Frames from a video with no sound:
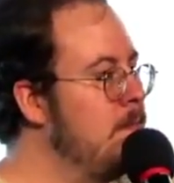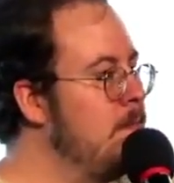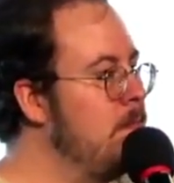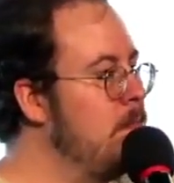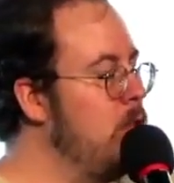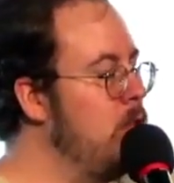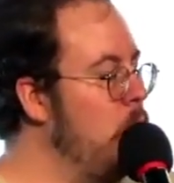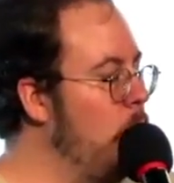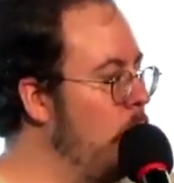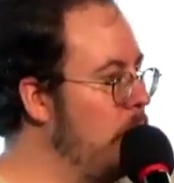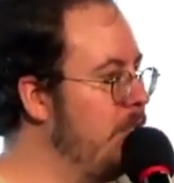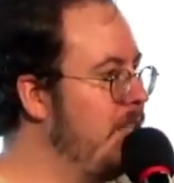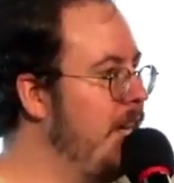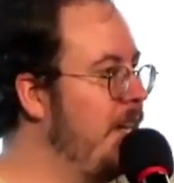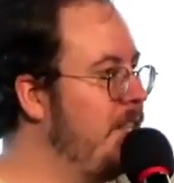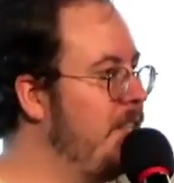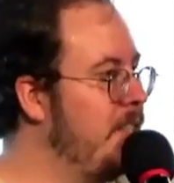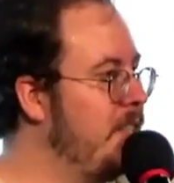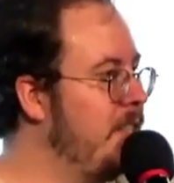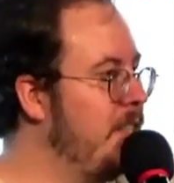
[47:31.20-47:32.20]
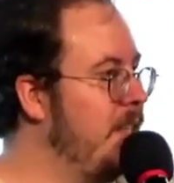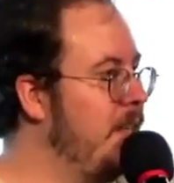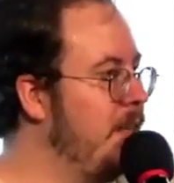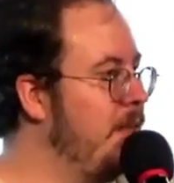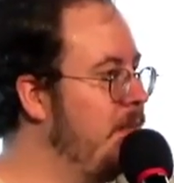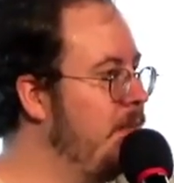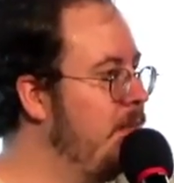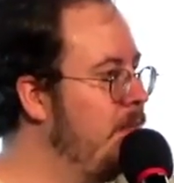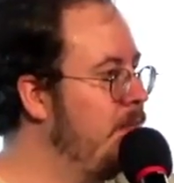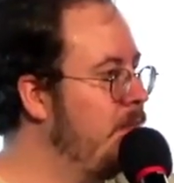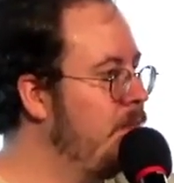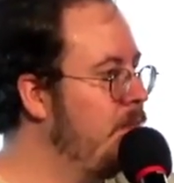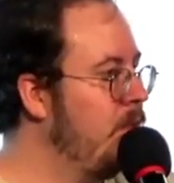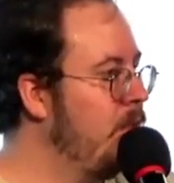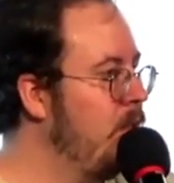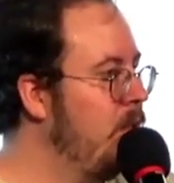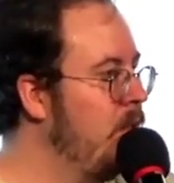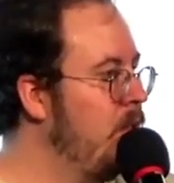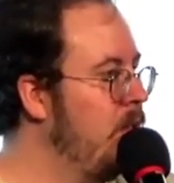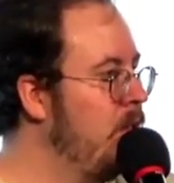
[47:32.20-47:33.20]
You are dead to sin.
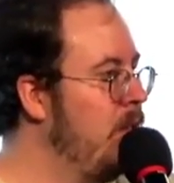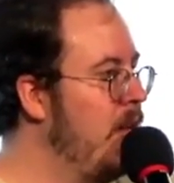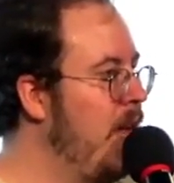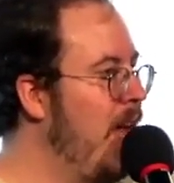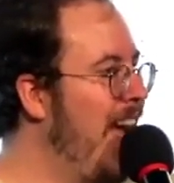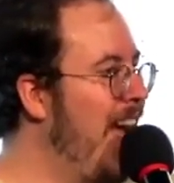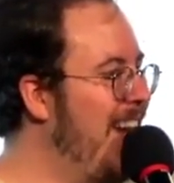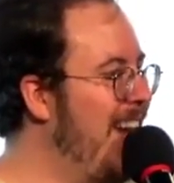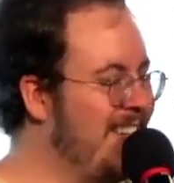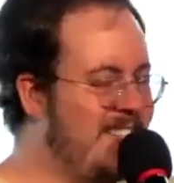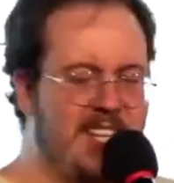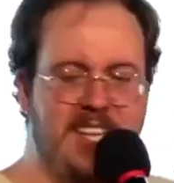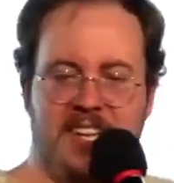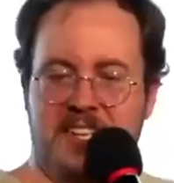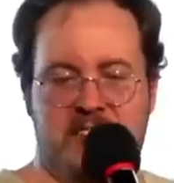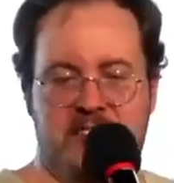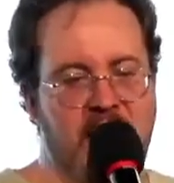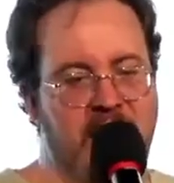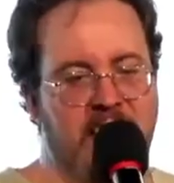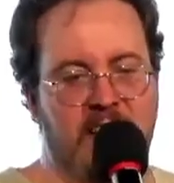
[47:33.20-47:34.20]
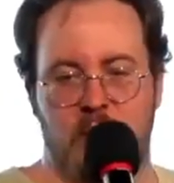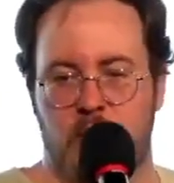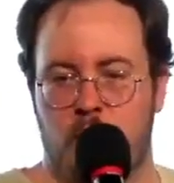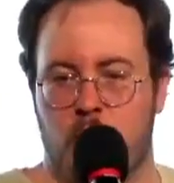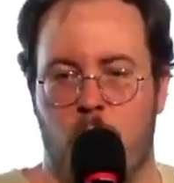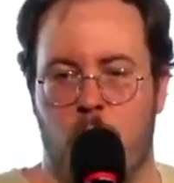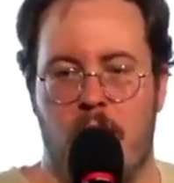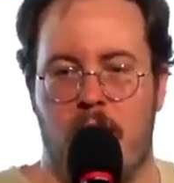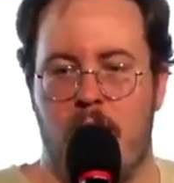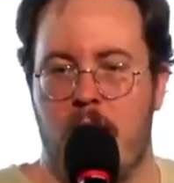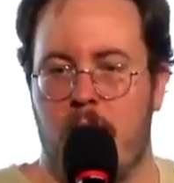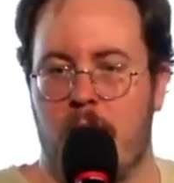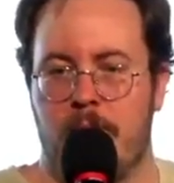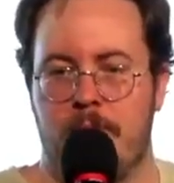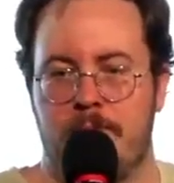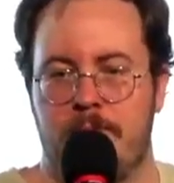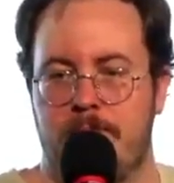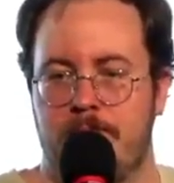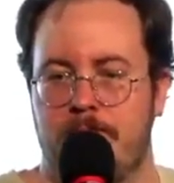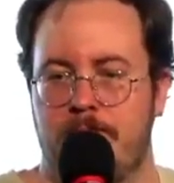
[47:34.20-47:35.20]
And it's going to take a little while.
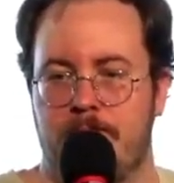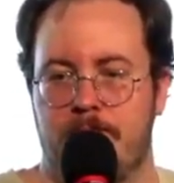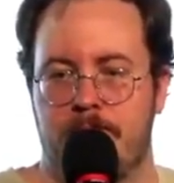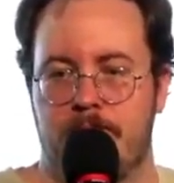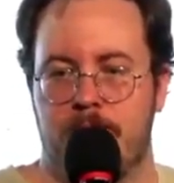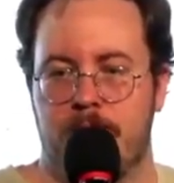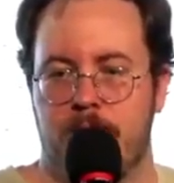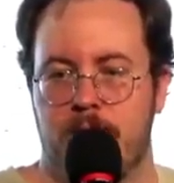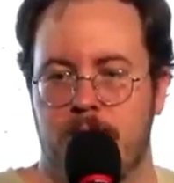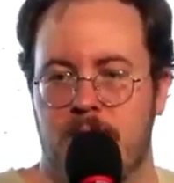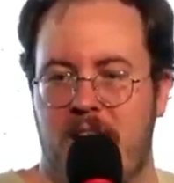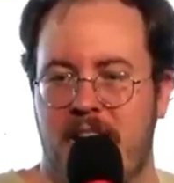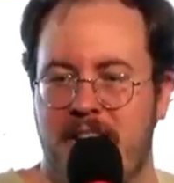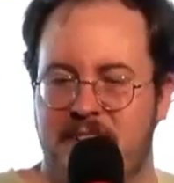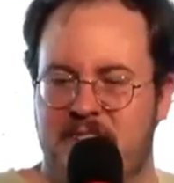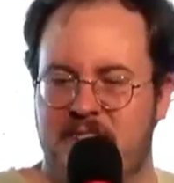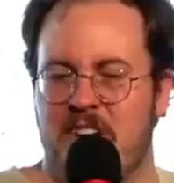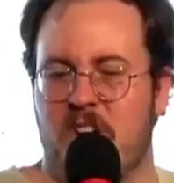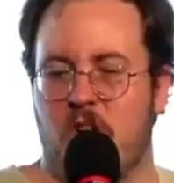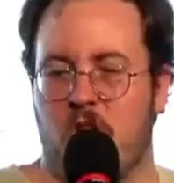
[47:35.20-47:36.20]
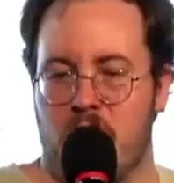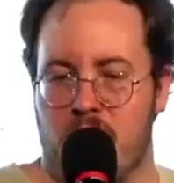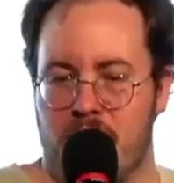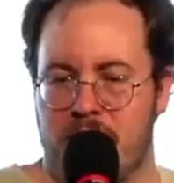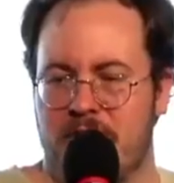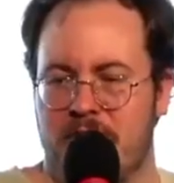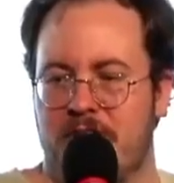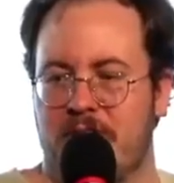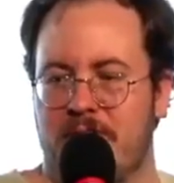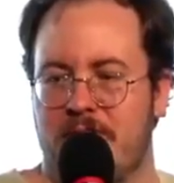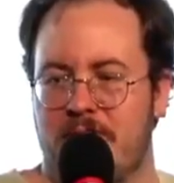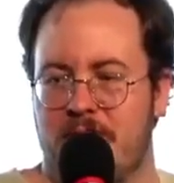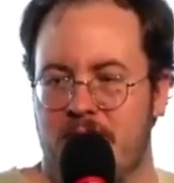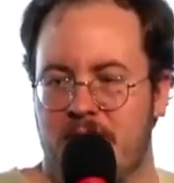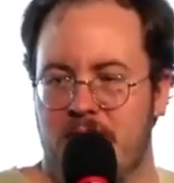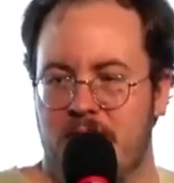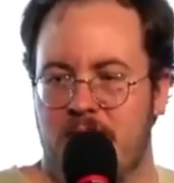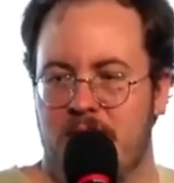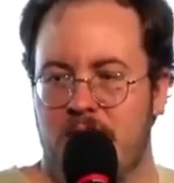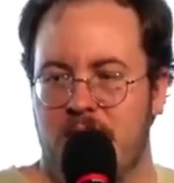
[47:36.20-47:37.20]
And it's going to hurt
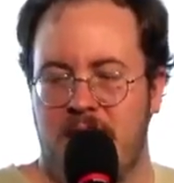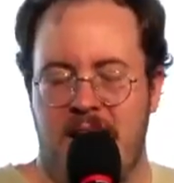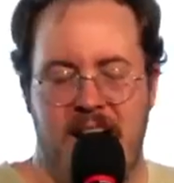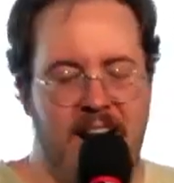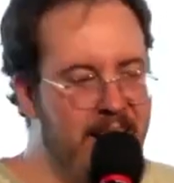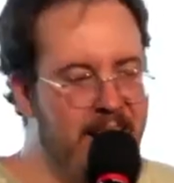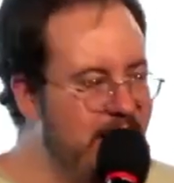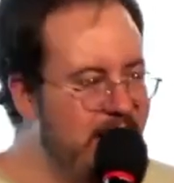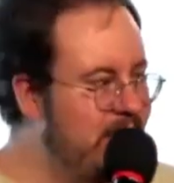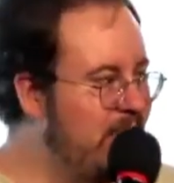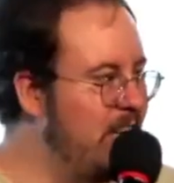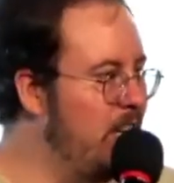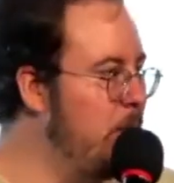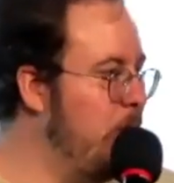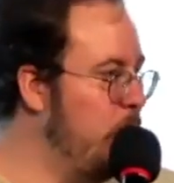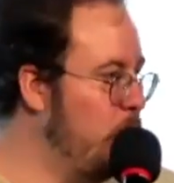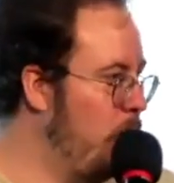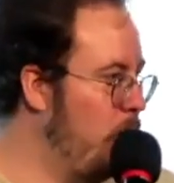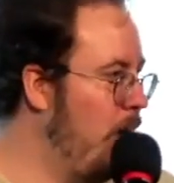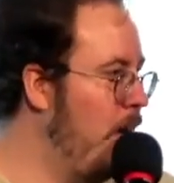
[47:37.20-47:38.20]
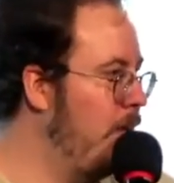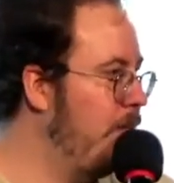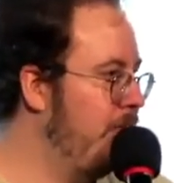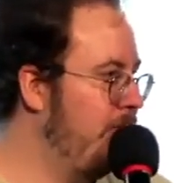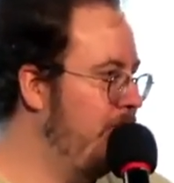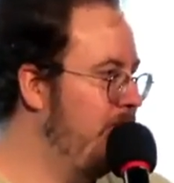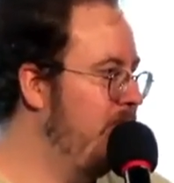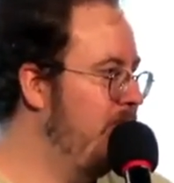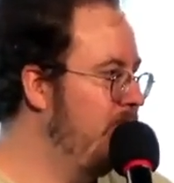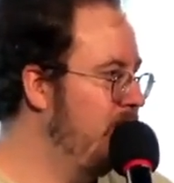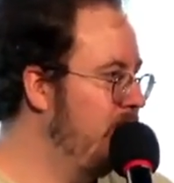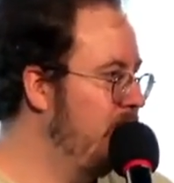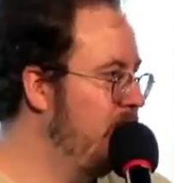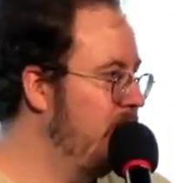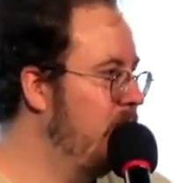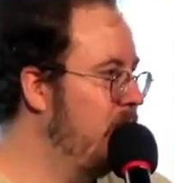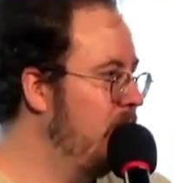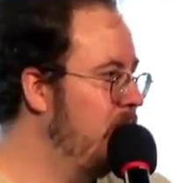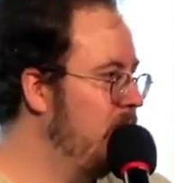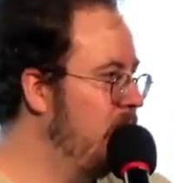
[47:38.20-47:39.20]
and it's going to be rough.
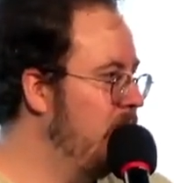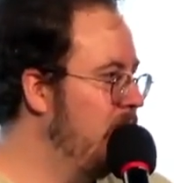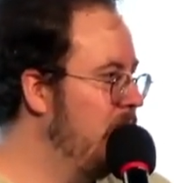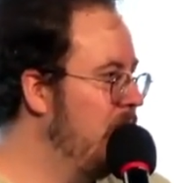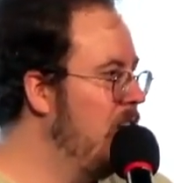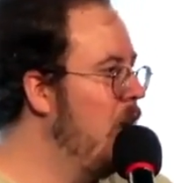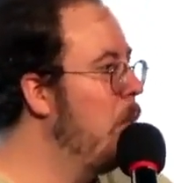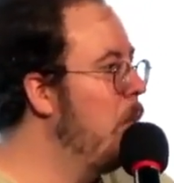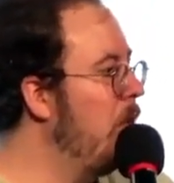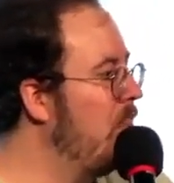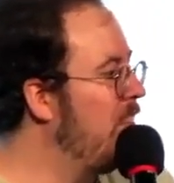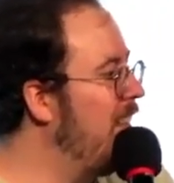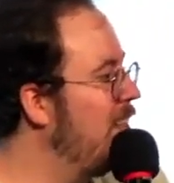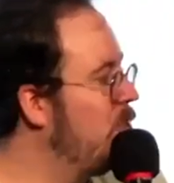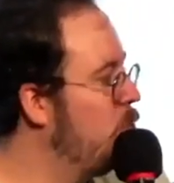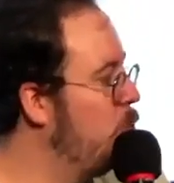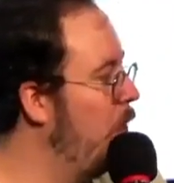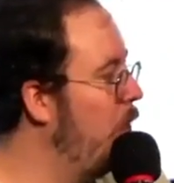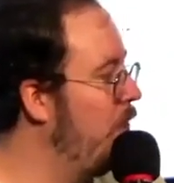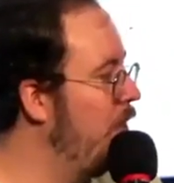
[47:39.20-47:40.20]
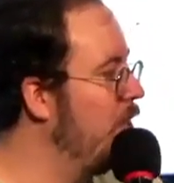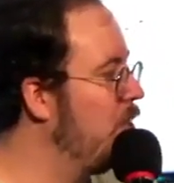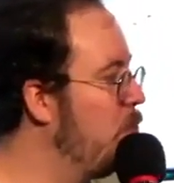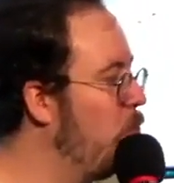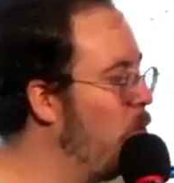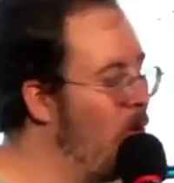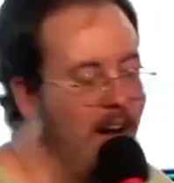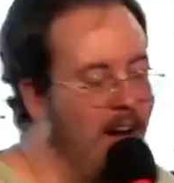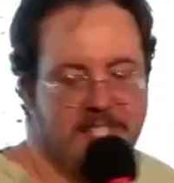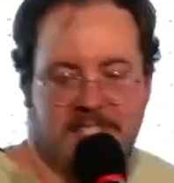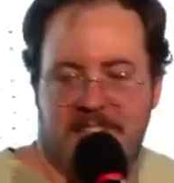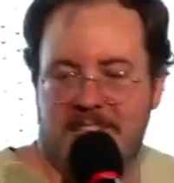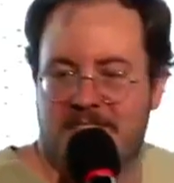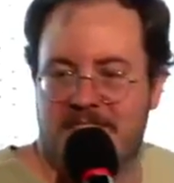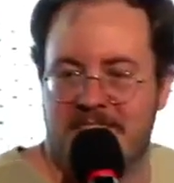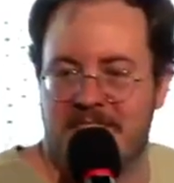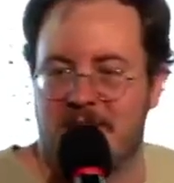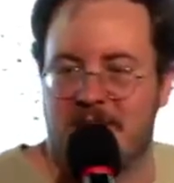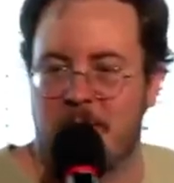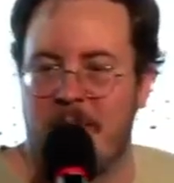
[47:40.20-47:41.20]
But that's what this
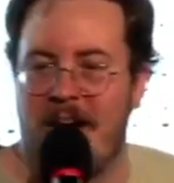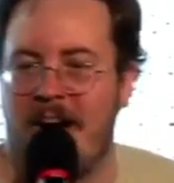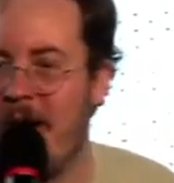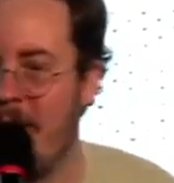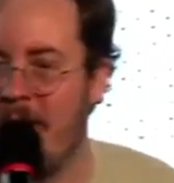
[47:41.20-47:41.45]
process is about.